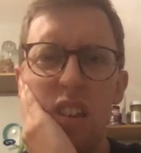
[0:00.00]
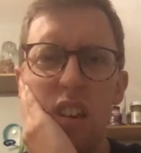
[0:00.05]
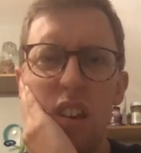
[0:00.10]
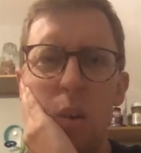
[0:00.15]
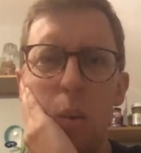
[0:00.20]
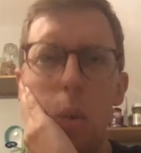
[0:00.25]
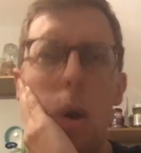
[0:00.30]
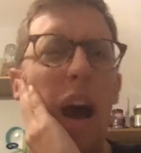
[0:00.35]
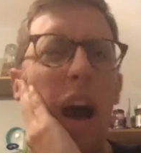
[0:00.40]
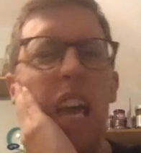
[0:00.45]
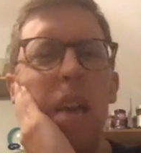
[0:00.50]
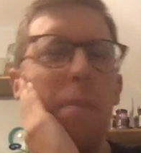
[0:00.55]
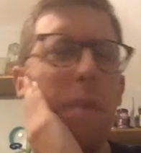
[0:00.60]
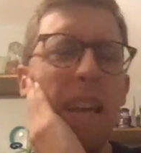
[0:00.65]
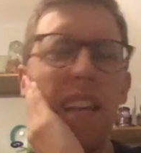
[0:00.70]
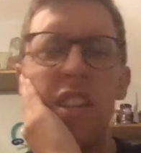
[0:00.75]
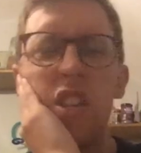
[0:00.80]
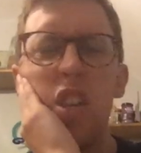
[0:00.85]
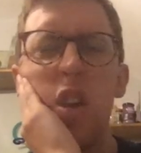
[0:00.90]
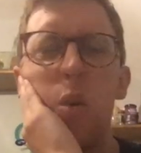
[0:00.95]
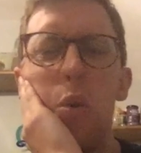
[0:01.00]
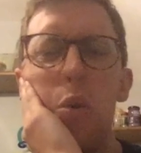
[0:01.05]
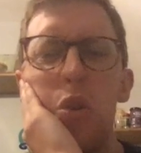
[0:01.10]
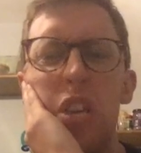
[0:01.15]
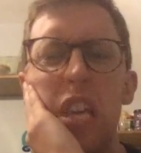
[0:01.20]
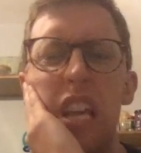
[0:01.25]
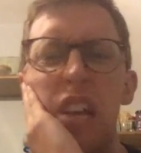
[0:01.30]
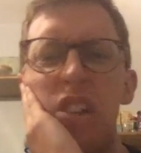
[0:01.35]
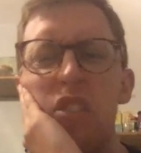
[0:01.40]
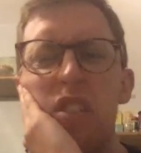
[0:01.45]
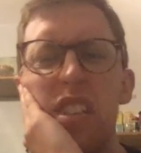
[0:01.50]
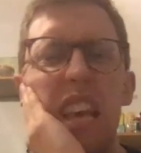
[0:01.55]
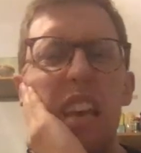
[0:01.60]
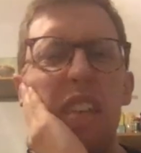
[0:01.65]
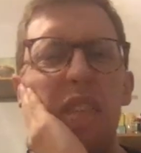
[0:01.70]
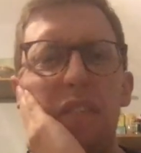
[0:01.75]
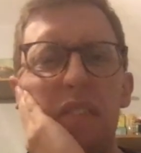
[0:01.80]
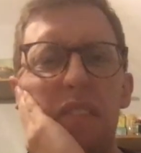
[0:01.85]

Why are you being so secretive?